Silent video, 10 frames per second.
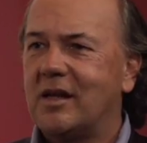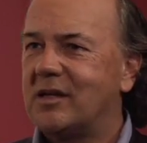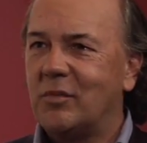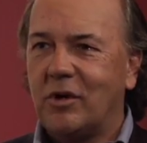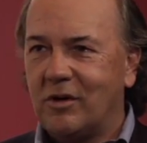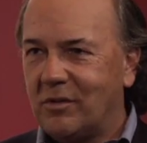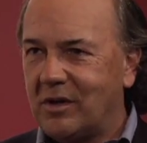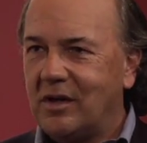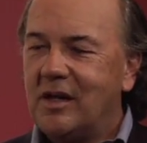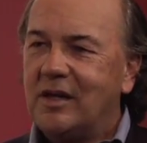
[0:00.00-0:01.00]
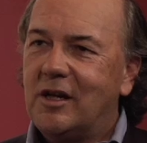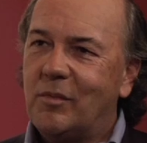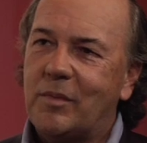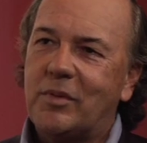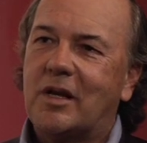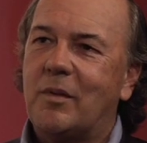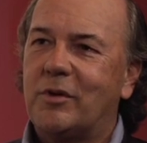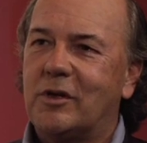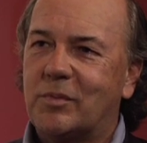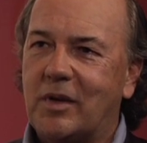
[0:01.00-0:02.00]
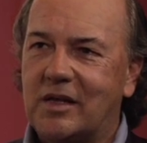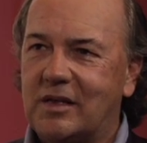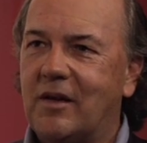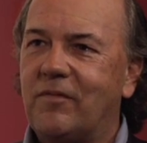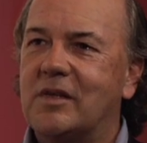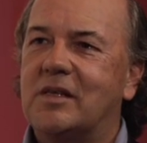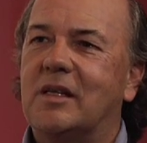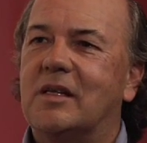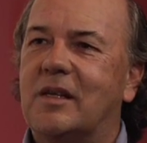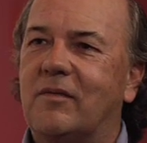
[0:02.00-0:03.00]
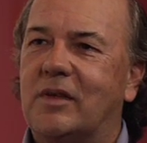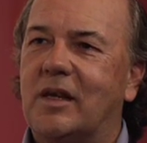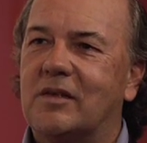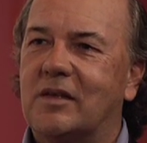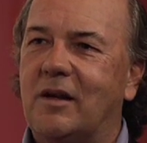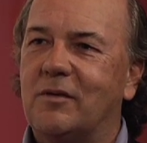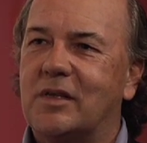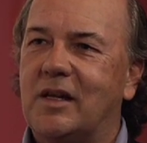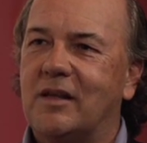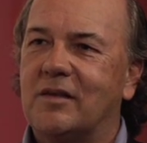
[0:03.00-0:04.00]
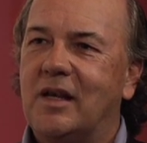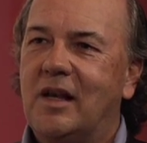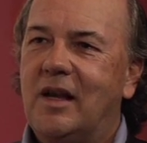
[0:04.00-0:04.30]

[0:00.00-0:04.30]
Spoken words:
Not tomorrow, or it might be a couple of years, but I can definitely see it at $7,000 an ounce.